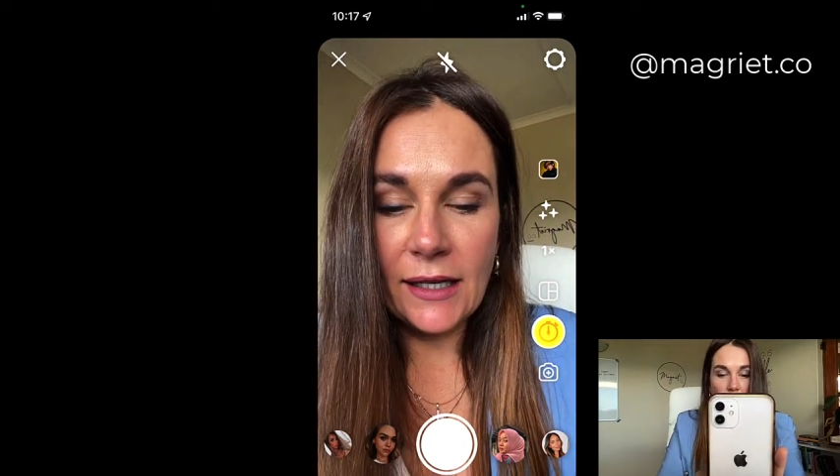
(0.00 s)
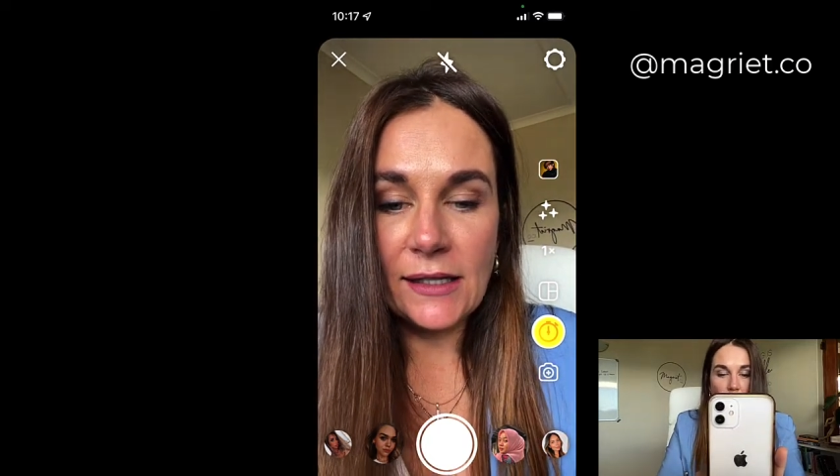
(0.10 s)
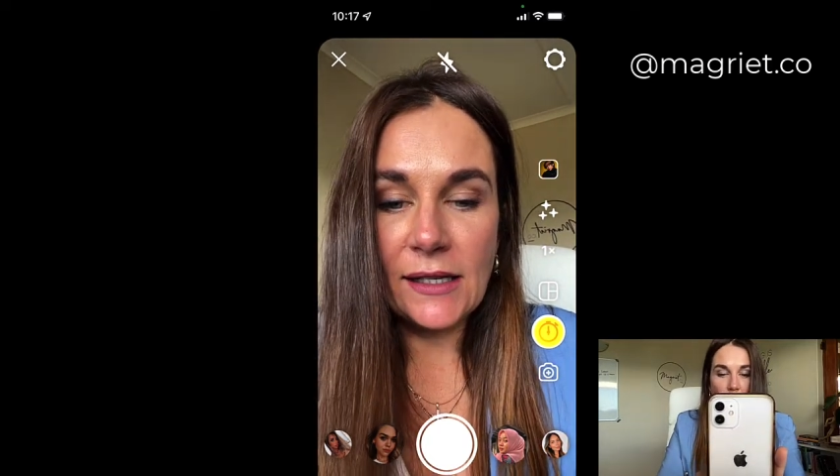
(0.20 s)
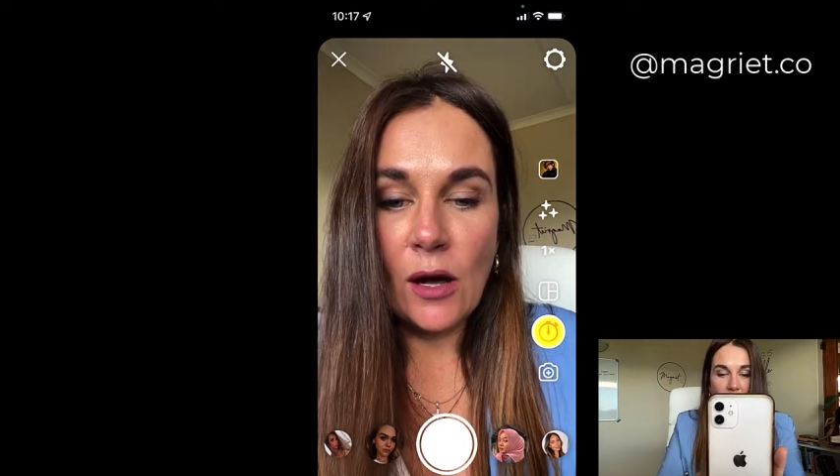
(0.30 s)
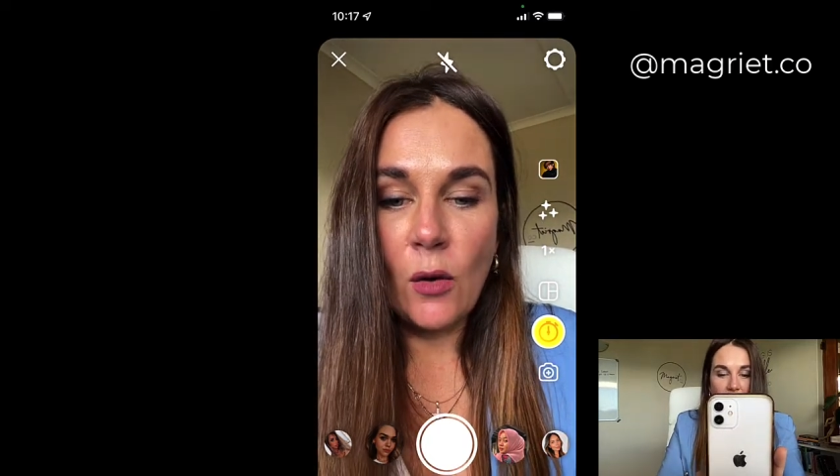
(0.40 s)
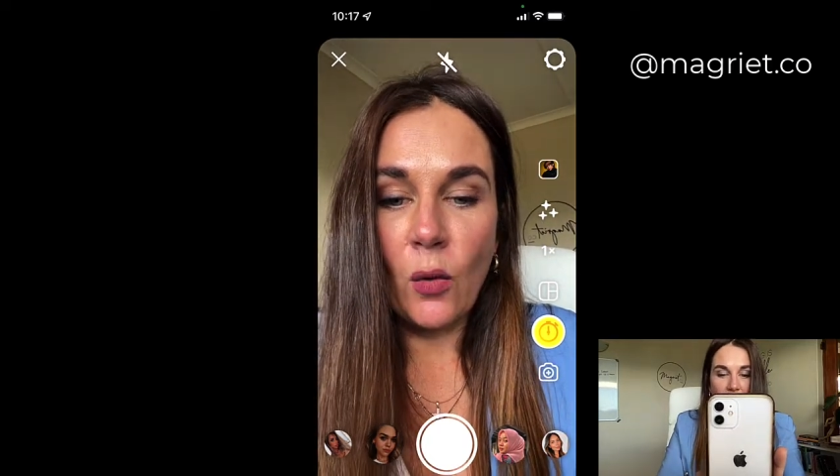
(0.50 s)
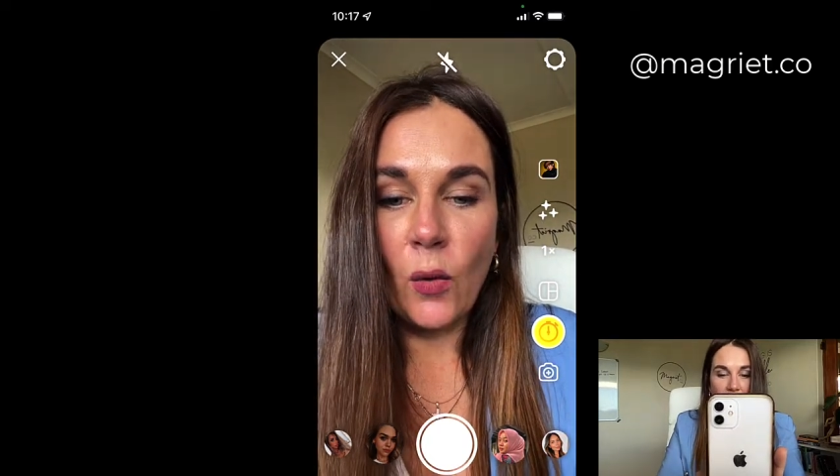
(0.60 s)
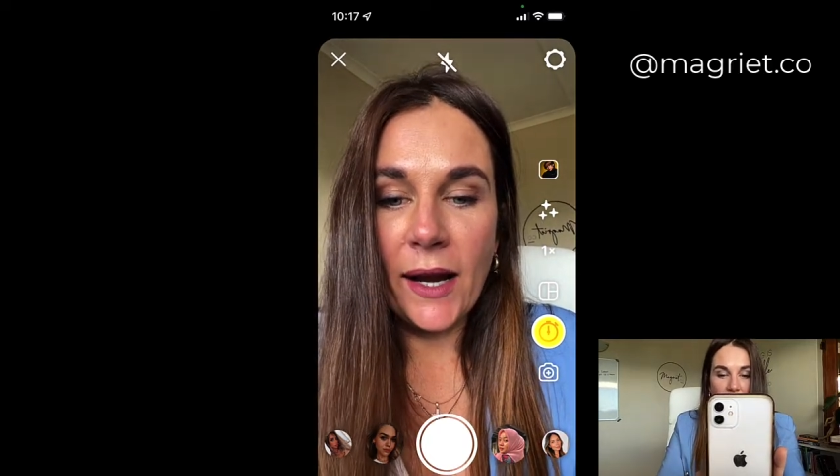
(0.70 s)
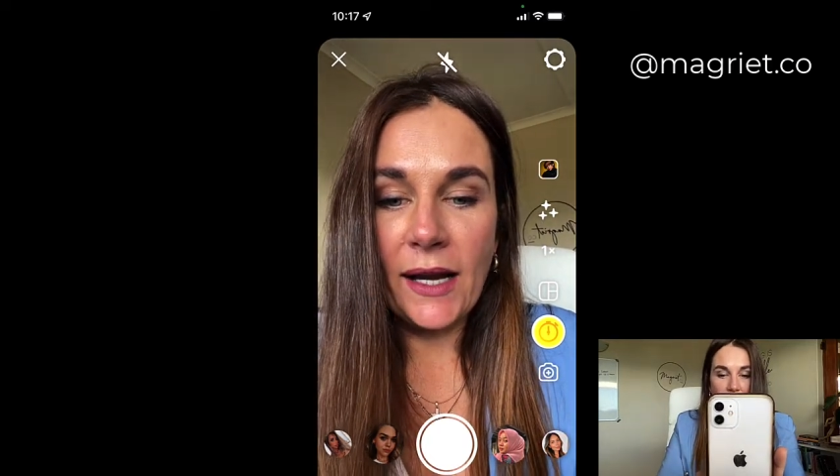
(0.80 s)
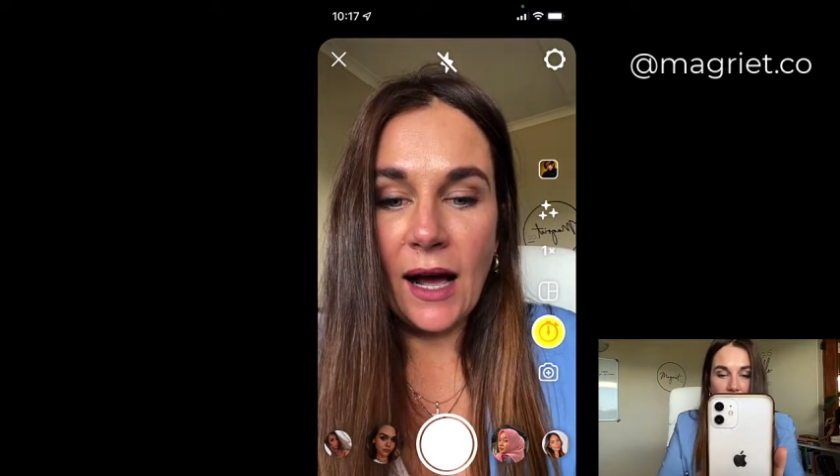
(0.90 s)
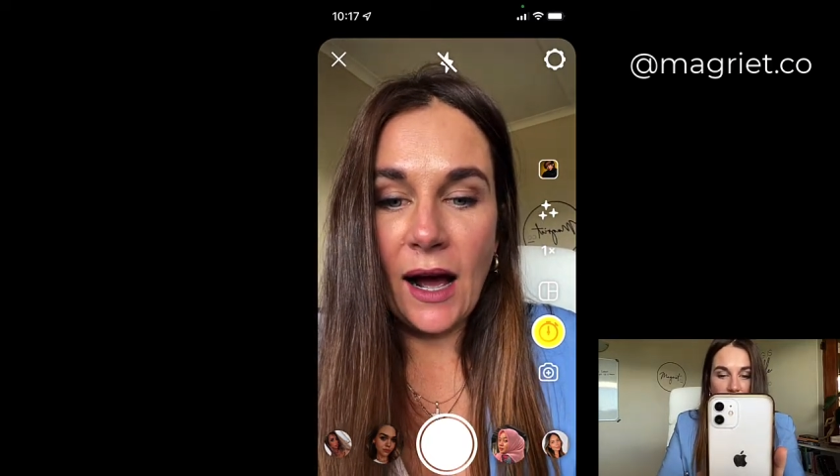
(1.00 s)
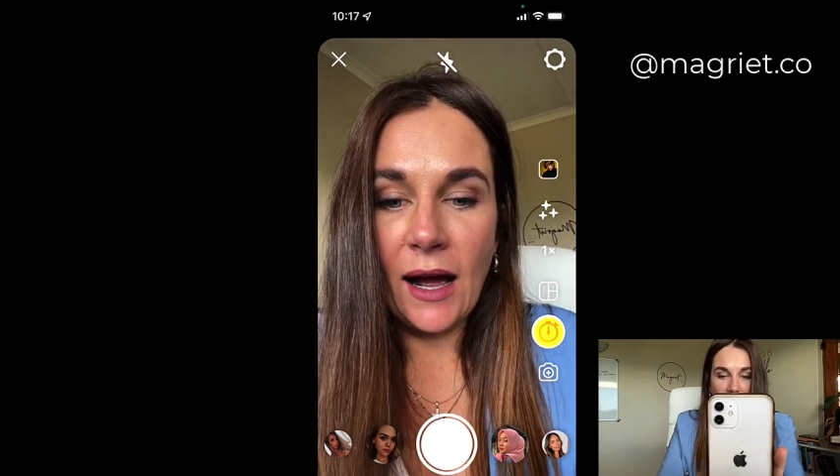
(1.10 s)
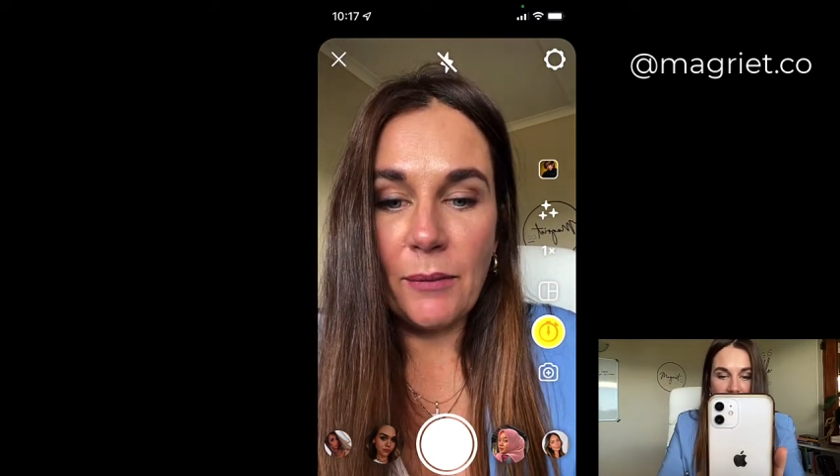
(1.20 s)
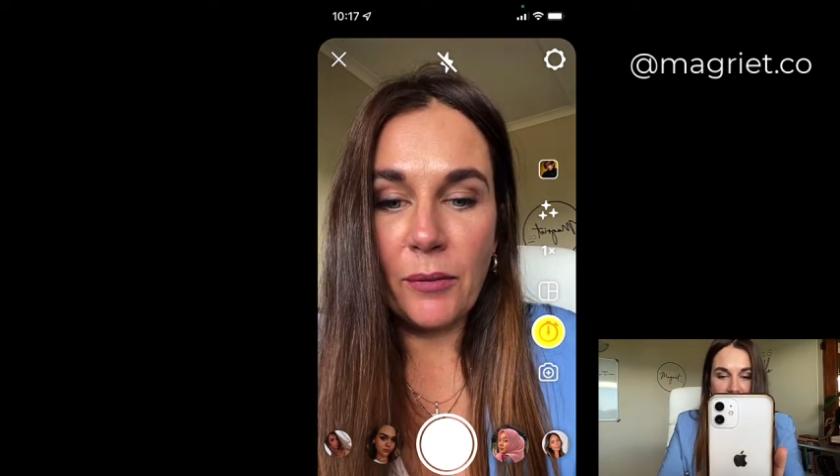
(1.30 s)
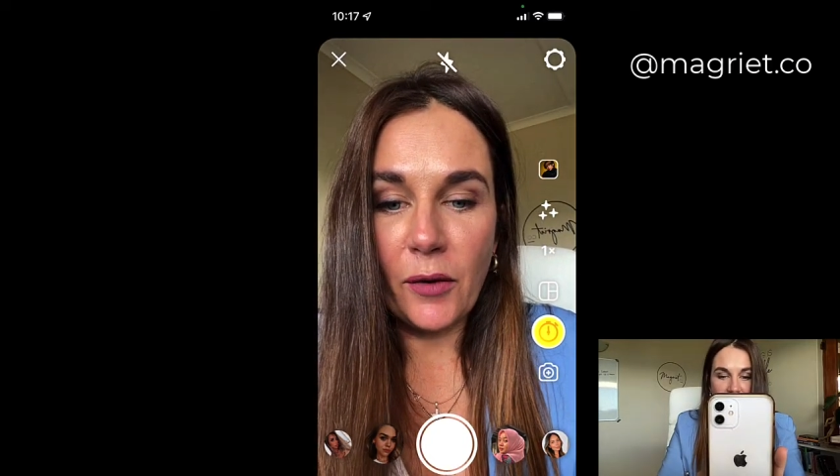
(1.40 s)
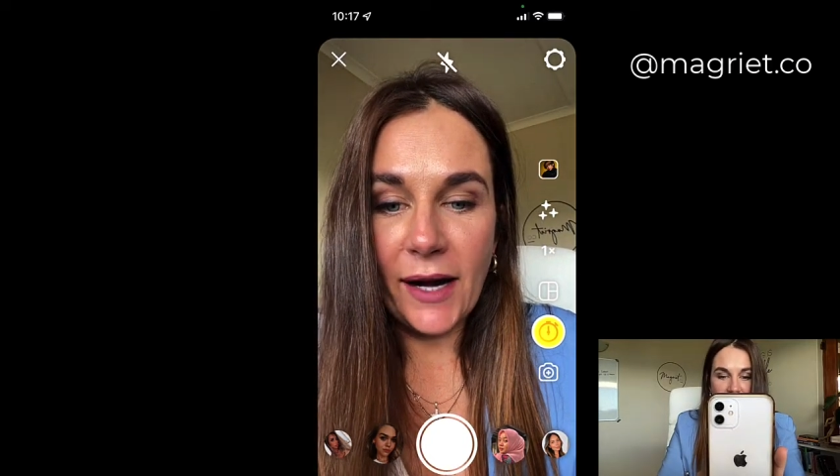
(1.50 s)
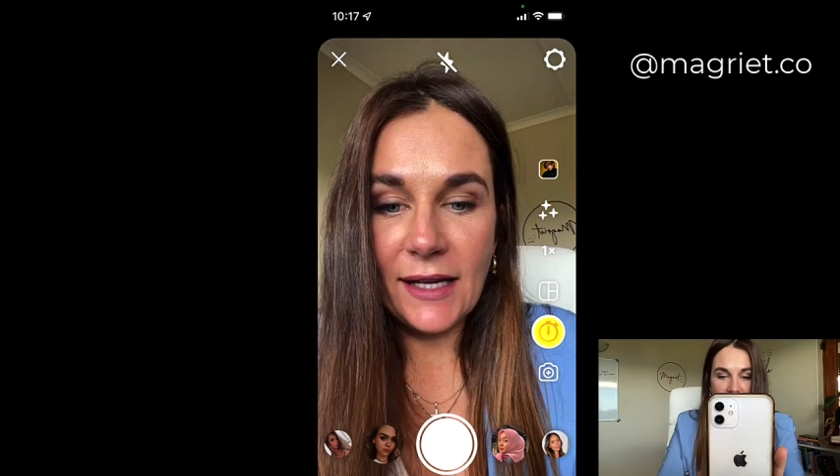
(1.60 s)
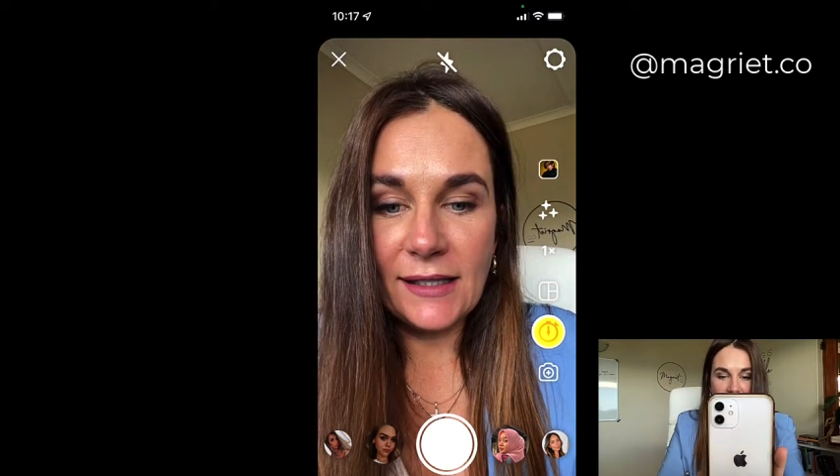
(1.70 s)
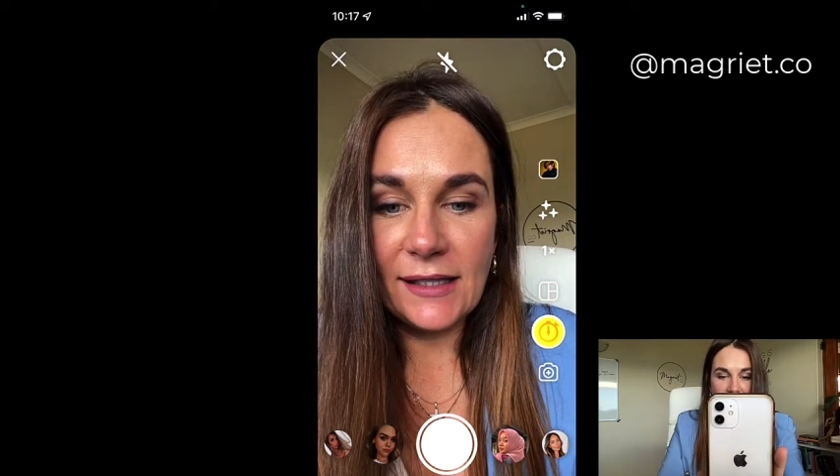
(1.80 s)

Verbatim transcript: when I press,